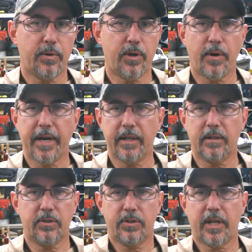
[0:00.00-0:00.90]
Go ahead
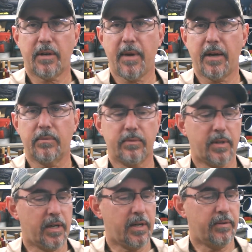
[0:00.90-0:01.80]
and check them out
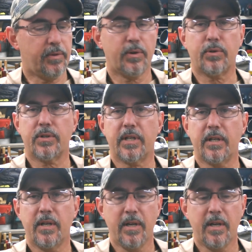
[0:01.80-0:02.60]
uh, if you're interested.